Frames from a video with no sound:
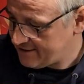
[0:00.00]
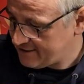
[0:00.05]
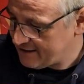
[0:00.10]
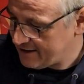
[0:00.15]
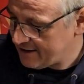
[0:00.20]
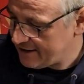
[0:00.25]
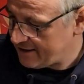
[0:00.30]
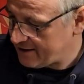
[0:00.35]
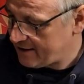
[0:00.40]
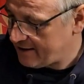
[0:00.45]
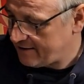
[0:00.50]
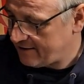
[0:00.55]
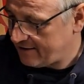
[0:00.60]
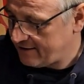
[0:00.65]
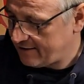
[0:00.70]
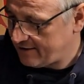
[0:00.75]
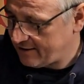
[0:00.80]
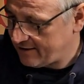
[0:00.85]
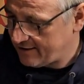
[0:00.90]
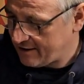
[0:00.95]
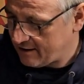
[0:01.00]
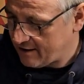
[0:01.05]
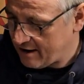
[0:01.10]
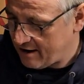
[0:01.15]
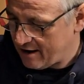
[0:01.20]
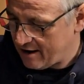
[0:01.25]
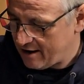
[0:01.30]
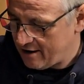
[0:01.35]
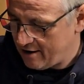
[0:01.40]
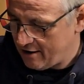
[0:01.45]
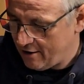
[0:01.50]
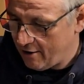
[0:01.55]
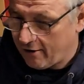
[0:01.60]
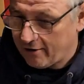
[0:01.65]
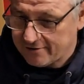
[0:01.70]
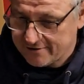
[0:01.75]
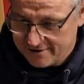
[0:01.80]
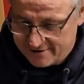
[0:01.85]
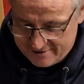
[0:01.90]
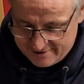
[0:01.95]
You get a
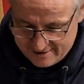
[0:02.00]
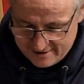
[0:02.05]
lot,